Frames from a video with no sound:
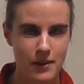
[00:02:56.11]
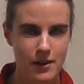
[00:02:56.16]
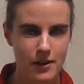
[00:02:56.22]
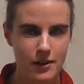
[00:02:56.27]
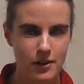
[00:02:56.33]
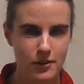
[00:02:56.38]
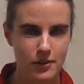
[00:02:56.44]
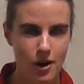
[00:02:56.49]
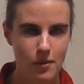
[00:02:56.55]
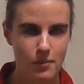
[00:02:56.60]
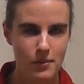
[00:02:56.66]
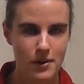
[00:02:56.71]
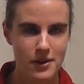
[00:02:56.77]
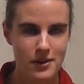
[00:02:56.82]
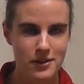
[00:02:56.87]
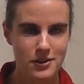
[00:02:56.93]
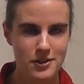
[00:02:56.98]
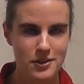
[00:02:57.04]

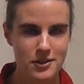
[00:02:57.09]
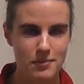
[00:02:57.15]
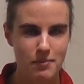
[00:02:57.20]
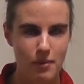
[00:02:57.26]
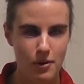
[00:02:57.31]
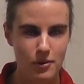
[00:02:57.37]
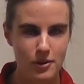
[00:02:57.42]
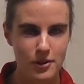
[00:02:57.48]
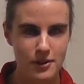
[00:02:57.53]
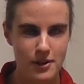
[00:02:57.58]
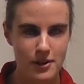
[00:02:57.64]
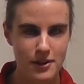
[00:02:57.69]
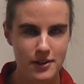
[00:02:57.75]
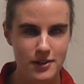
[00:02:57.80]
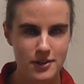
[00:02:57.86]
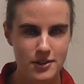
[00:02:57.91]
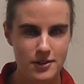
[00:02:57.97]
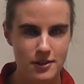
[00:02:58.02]
economics,
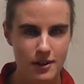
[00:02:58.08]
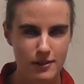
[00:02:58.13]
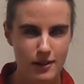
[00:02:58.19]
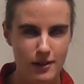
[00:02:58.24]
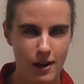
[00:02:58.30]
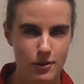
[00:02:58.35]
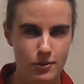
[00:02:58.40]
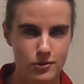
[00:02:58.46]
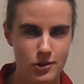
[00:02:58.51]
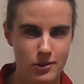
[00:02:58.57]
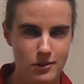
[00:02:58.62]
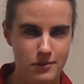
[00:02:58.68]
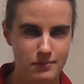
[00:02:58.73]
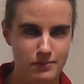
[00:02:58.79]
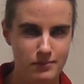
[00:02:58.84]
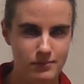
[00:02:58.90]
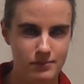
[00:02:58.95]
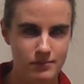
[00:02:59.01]
politics, and culture.
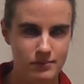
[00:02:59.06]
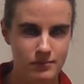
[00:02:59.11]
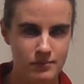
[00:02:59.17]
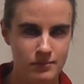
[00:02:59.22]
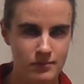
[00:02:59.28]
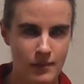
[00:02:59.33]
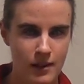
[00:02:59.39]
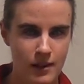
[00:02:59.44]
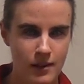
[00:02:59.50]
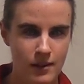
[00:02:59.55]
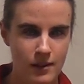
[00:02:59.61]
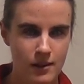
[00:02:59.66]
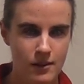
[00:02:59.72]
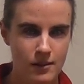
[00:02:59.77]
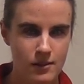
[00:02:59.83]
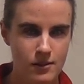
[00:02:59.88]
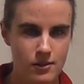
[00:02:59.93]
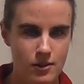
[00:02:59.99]

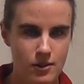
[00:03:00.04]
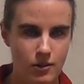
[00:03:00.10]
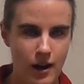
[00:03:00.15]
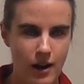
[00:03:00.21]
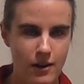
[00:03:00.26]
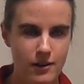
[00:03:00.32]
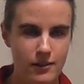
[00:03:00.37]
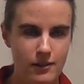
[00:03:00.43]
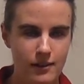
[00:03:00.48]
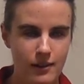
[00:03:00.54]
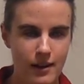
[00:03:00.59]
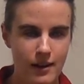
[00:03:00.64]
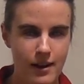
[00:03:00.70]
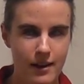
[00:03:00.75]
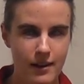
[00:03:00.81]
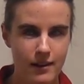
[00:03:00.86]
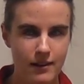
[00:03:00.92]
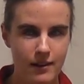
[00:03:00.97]
So
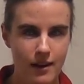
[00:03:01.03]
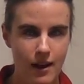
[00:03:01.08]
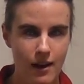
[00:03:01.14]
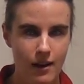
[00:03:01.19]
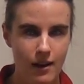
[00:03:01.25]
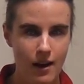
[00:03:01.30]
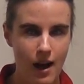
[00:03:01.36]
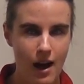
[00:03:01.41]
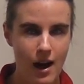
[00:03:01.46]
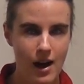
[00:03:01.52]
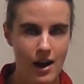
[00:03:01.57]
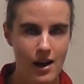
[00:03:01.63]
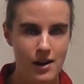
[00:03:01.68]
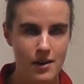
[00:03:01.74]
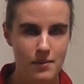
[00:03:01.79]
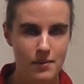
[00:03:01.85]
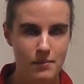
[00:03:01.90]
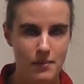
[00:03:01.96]
currently,
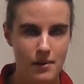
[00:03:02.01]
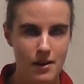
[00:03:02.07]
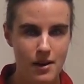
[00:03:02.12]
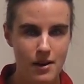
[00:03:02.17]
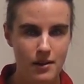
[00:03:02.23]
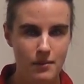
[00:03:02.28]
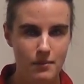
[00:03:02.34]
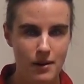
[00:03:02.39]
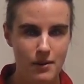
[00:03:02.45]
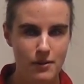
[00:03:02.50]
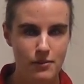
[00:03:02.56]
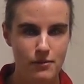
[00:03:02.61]
I'm in my